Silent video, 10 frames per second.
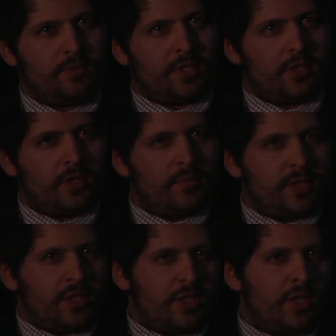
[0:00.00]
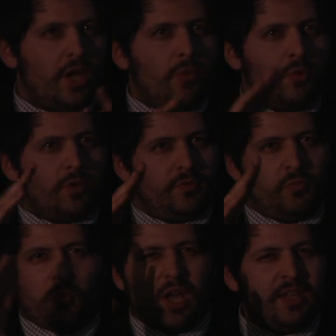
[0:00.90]
what the arms industry,
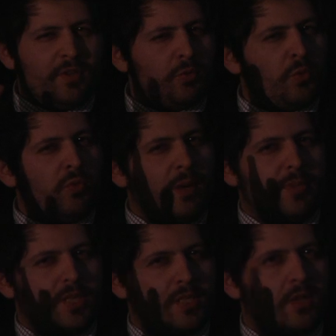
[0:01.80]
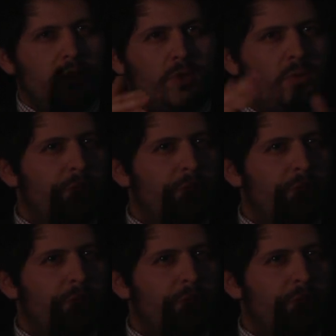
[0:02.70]
even what weapons are,